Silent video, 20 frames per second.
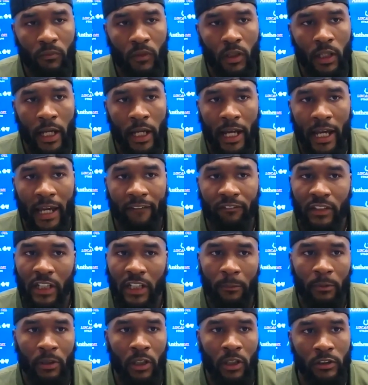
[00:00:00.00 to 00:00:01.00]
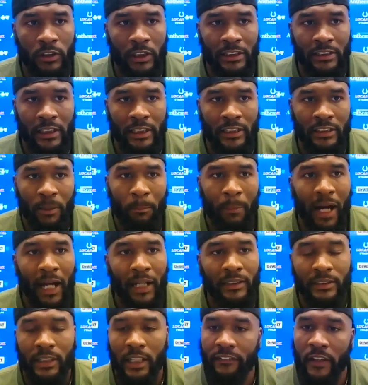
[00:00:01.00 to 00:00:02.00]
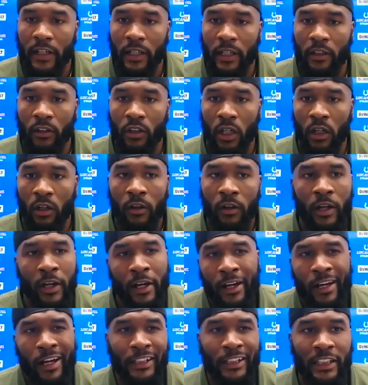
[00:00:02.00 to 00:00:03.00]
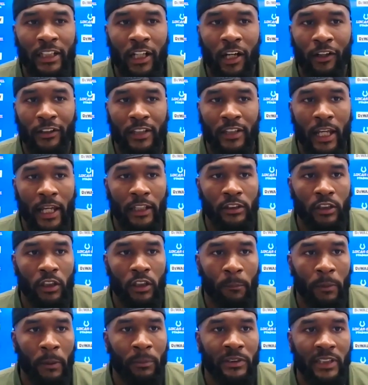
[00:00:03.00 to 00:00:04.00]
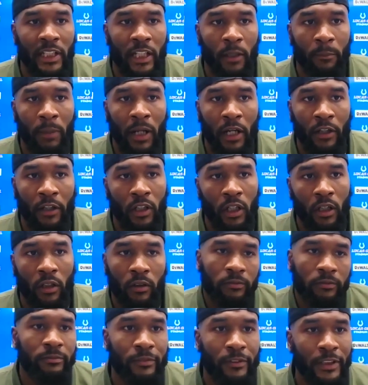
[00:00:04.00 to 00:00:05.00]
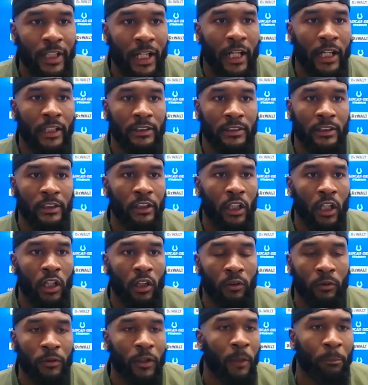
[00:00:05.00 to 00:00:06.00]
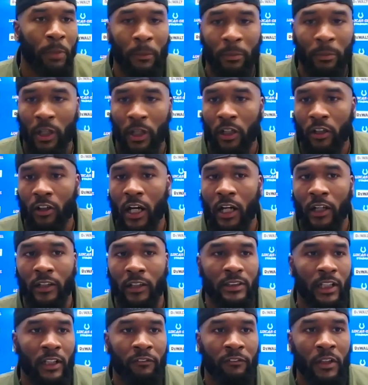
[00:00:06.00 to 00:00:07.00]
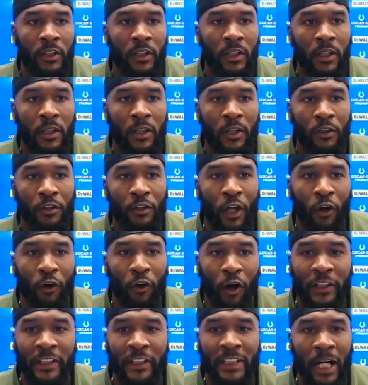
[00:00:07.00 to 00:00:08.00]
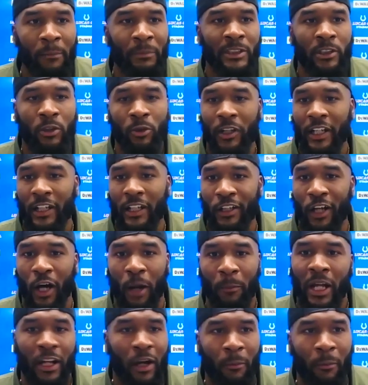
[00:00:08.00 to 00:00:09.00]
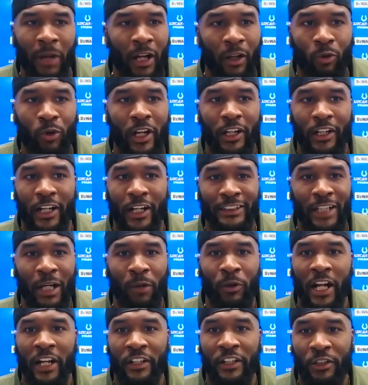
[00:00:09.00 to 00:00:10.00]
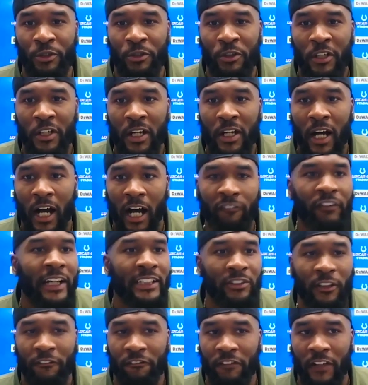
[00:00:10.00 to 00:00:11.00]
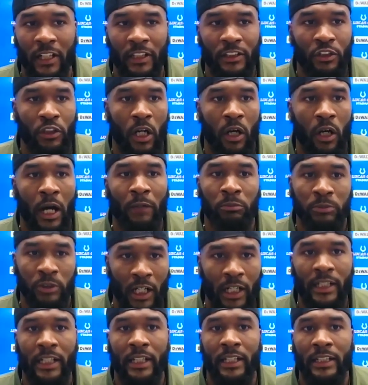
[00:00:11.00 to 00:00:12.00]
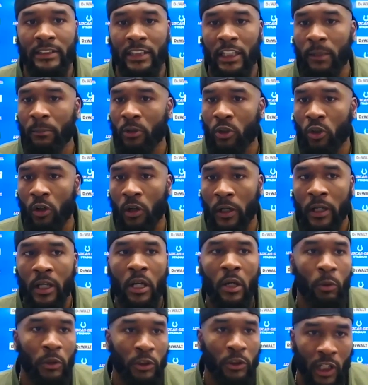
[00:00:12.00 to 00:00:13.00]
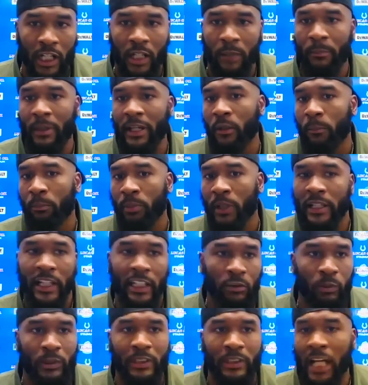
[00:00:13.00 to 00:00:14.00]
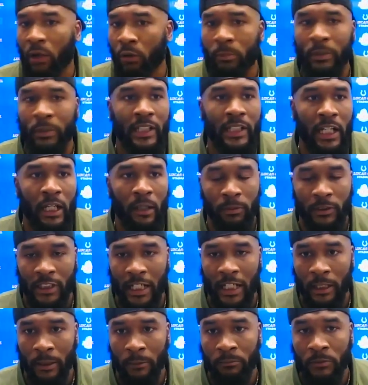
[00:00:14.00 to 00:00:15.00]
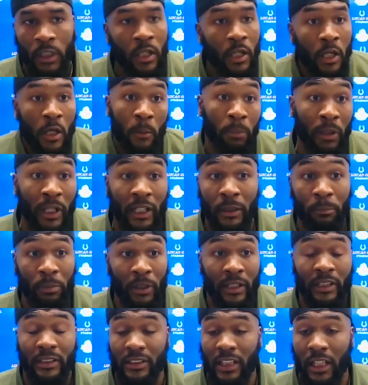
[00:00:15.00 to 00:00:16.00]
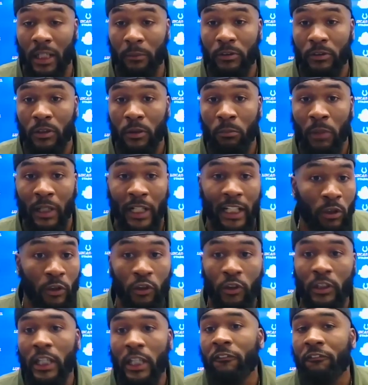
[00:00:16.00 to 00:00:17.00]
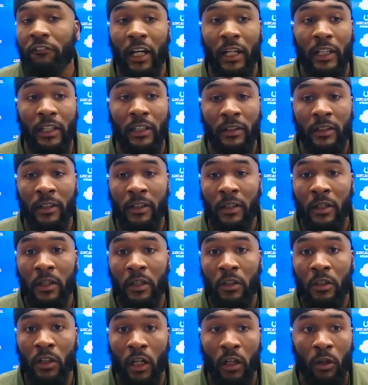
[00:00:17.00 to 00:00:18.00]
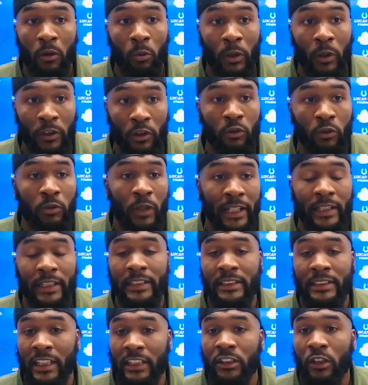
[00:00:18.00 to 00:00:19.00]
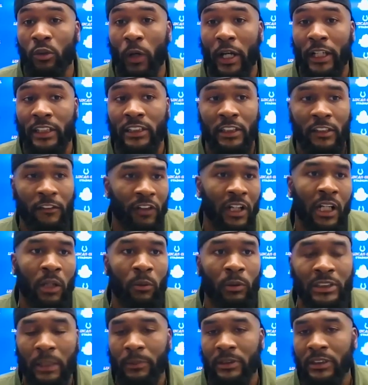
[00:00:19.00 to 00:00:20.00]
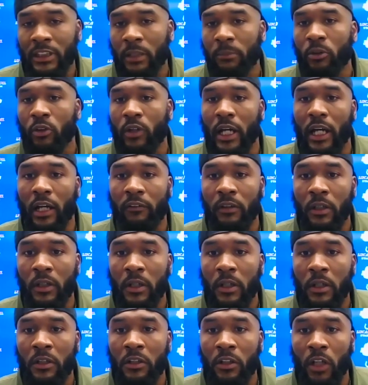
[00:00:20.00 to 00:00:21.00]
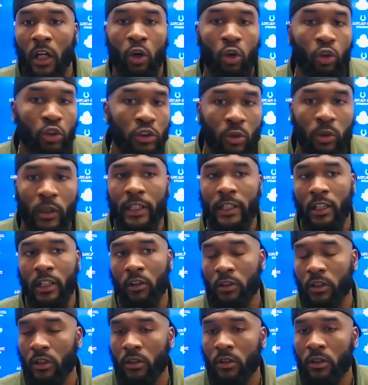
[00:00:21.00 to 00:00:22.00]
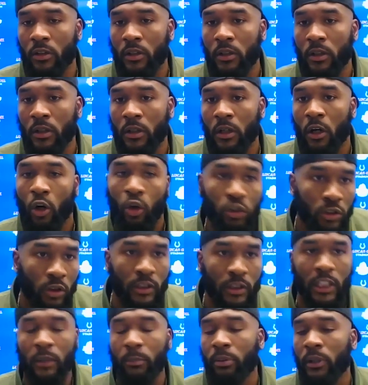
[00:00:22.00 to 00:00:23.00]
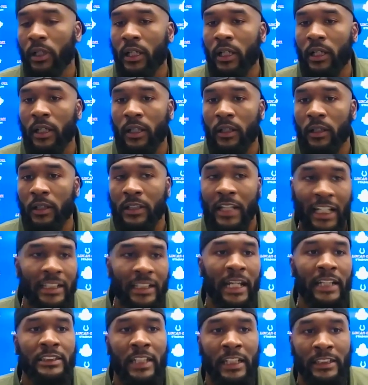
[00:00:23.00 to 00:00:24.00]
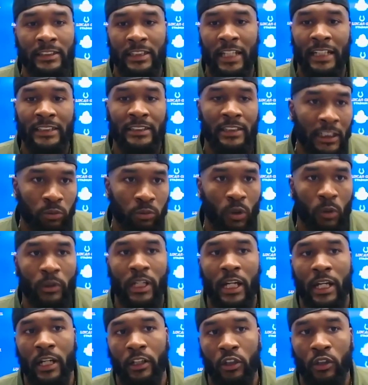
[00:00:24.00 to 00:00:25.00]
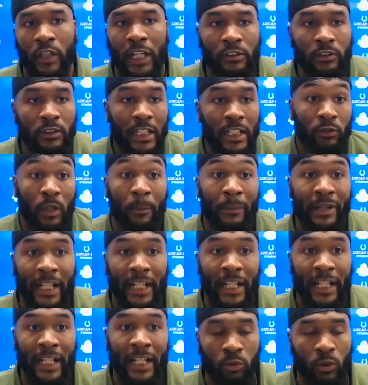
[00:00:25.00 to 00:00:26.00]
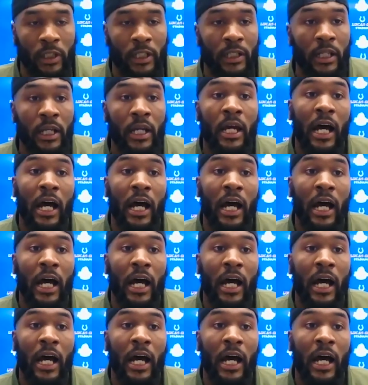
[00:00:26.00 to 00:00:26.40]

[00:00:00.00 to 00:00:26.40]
at halftime, it's a mindset thing. I see all the things, people say about, there's, pumping up the crowd and stuff. Only dumb is quick. I'm not a quitter. That's not what I do. I fight to the finish. I'm trying to get this team going. We're trying to make a play. Yes, we're down. We've been down for time, plenty of times. But guess what? You keep fighting. When you in these situations, you find out what type of team you have. Who's quitting on you? Who's gonna keep playing? That's what we got to do. That's what